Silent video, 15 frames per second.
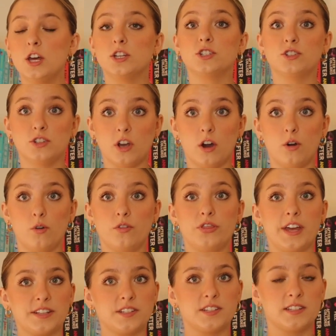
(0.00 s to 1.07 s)
So
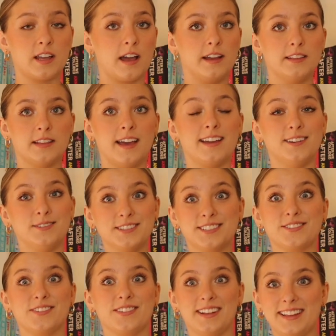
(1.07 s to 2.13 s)
that's a sign that it
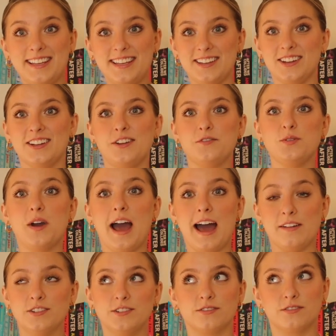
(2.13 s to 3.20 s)
was really good. If you
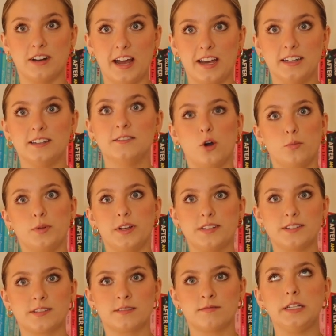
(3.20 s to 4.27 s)
haven't read
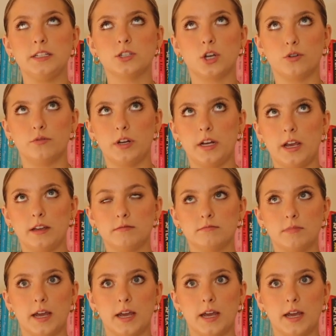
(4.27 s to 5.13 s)
Hopeless, please go read it.